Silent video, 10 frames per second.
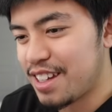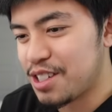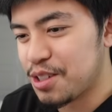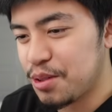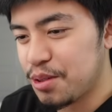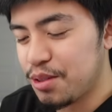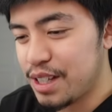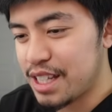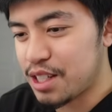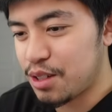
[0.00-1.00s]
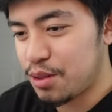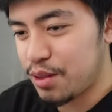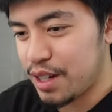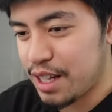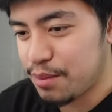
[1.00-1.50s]
So let's go
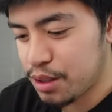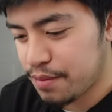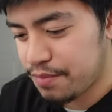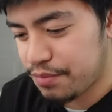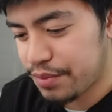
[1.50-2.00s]
enable,